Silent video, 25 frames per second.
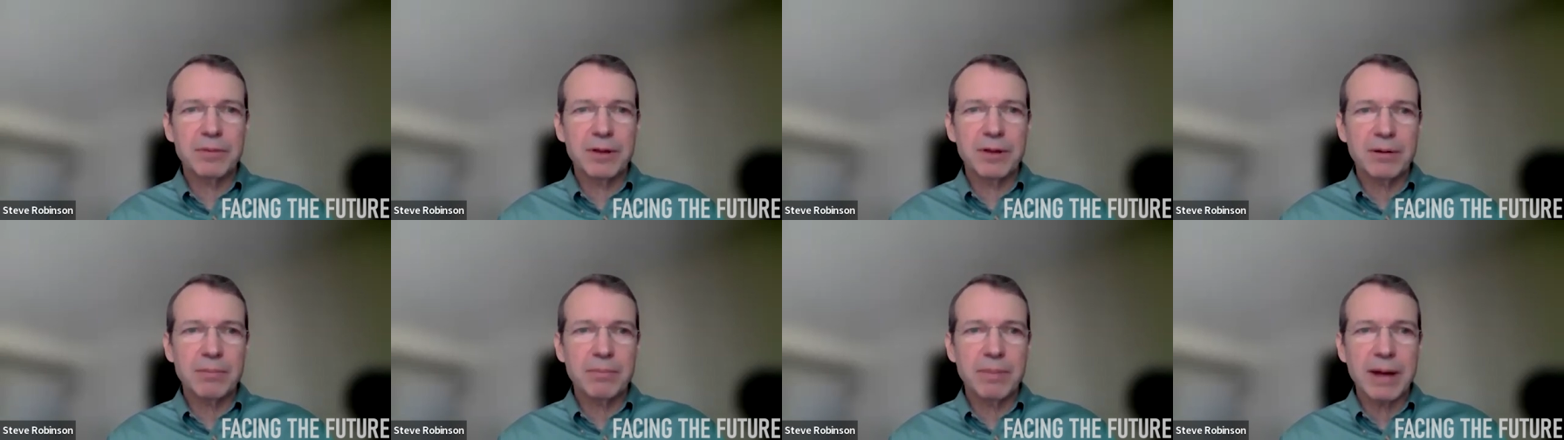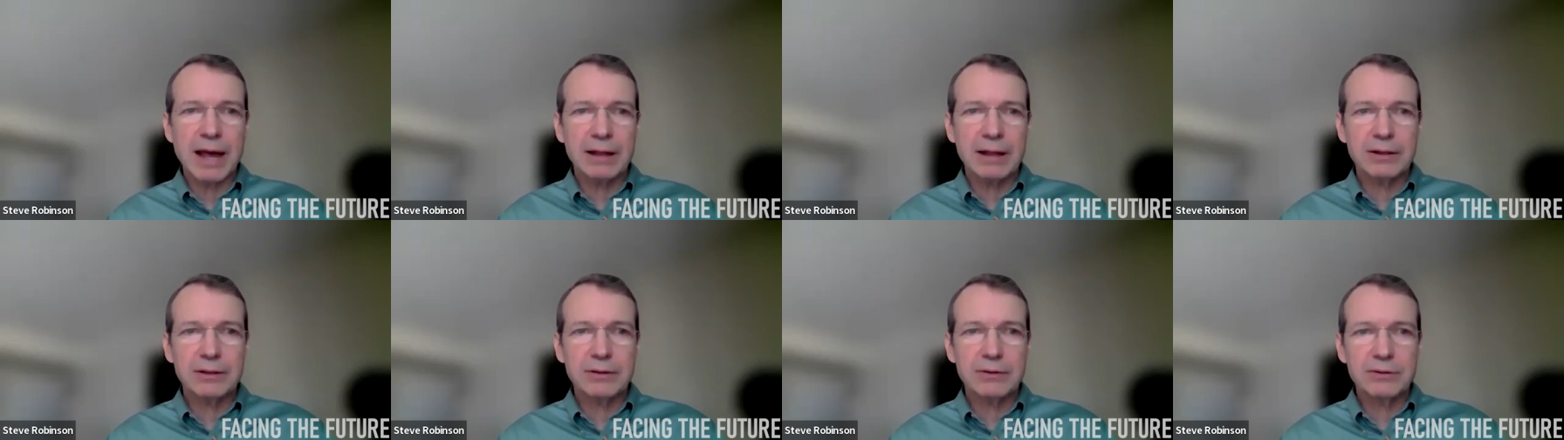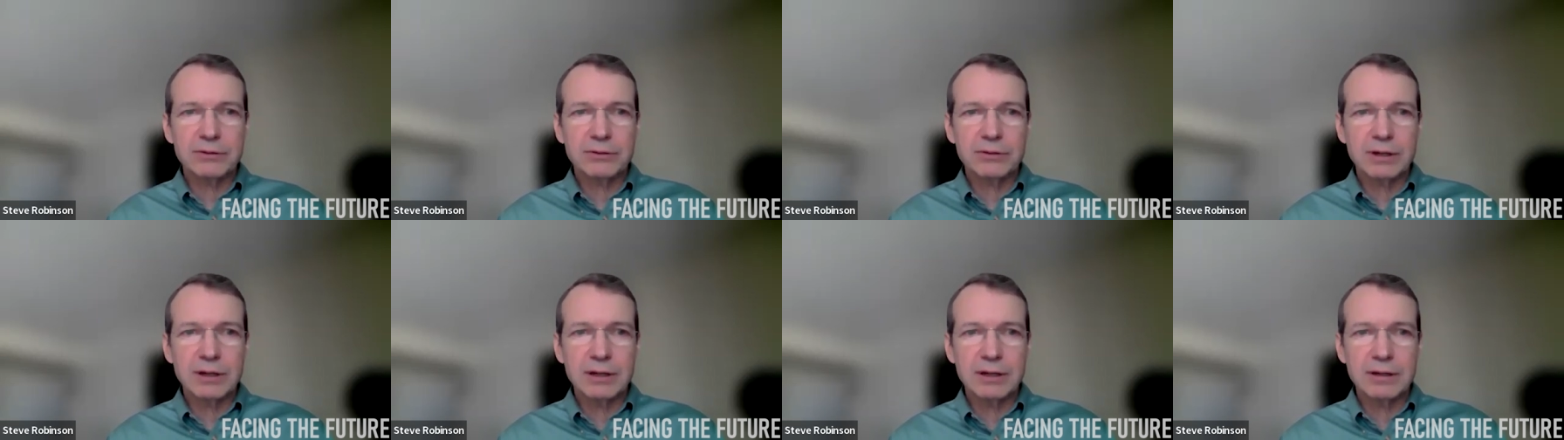their balance
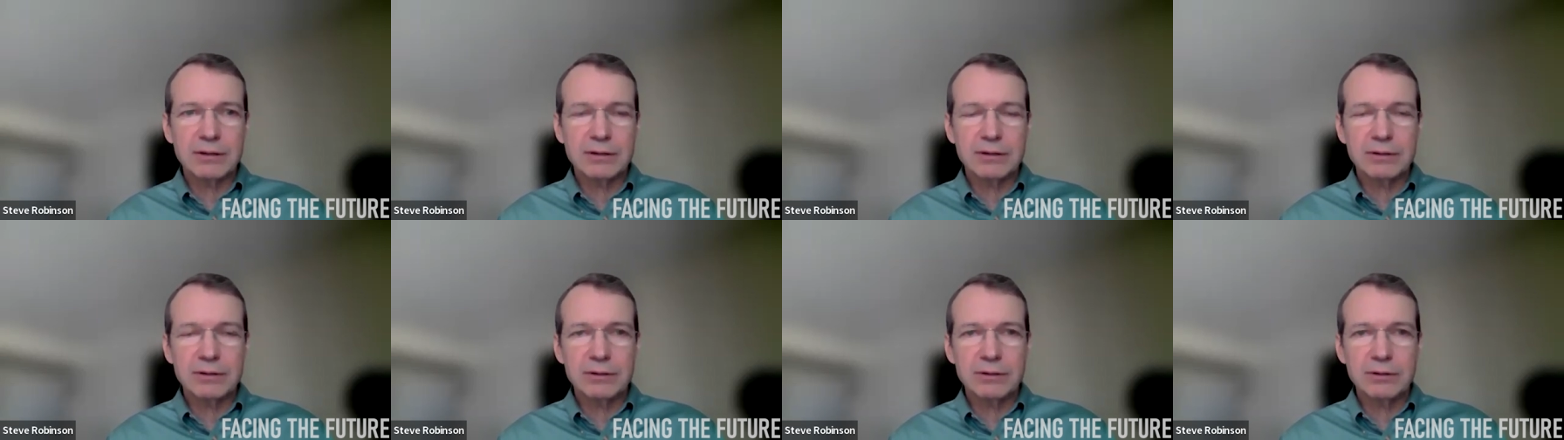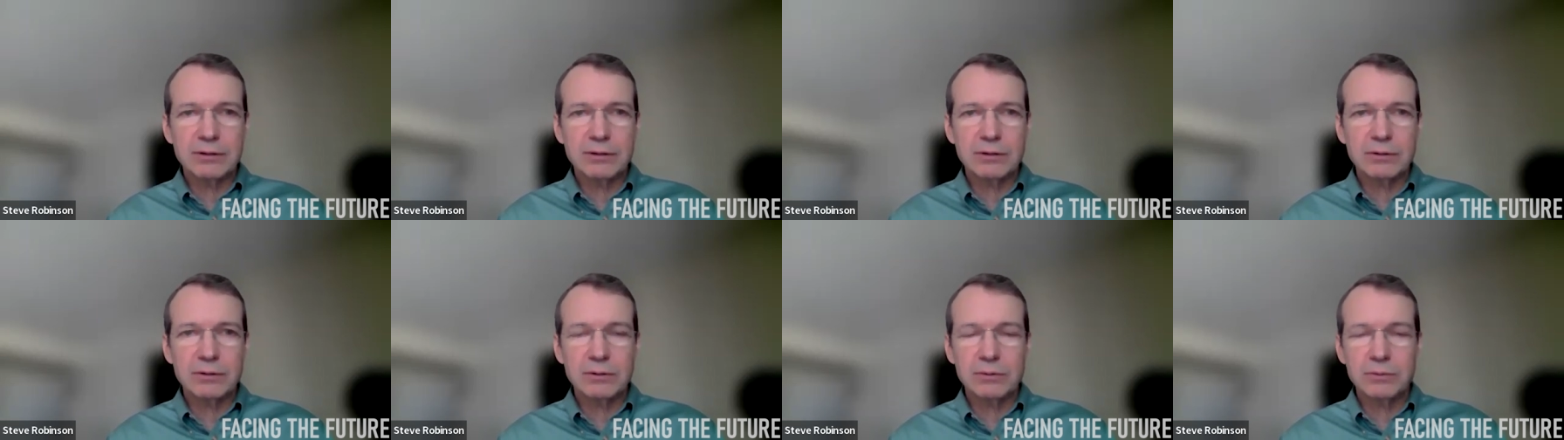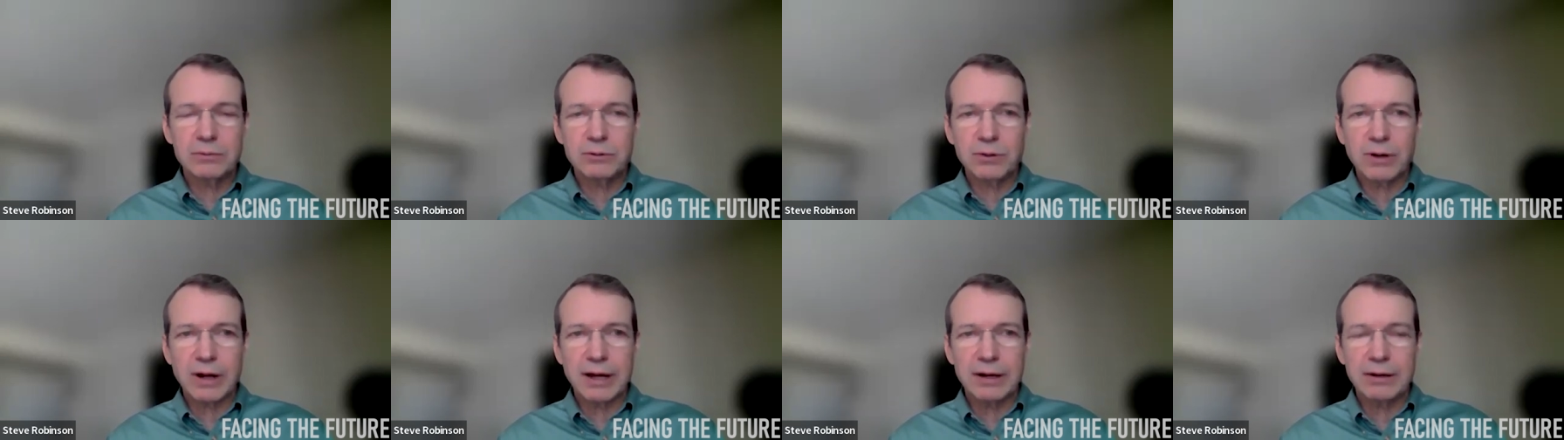sheet to
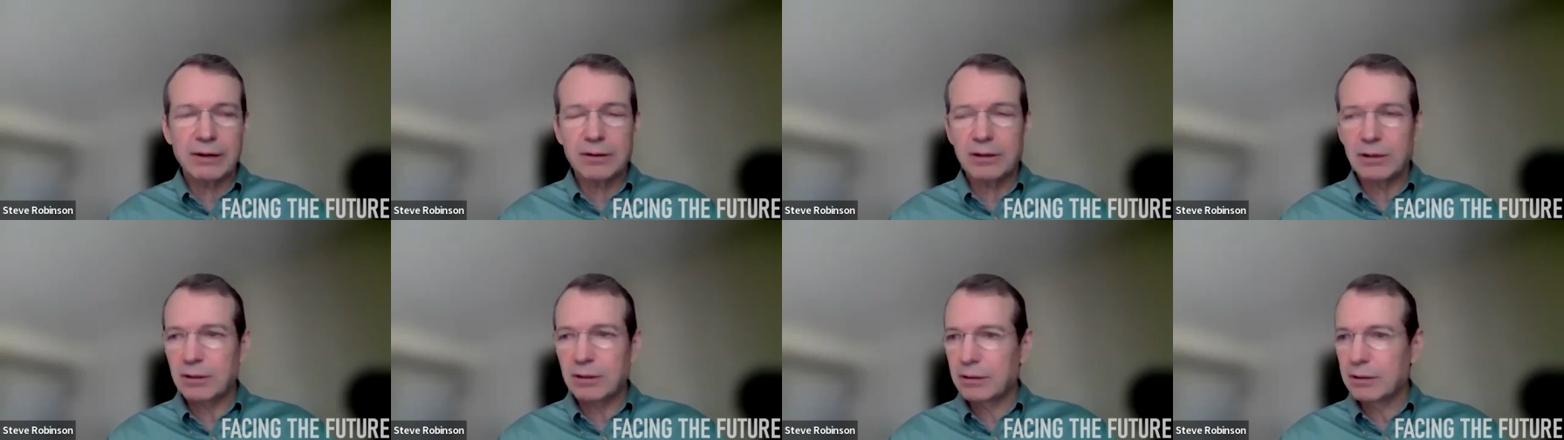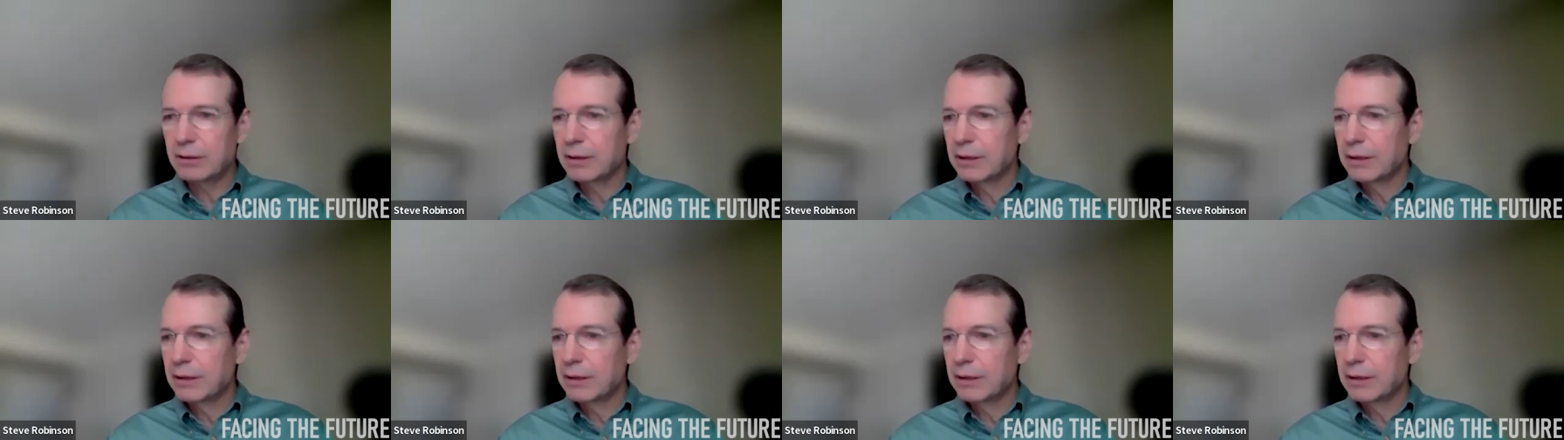try to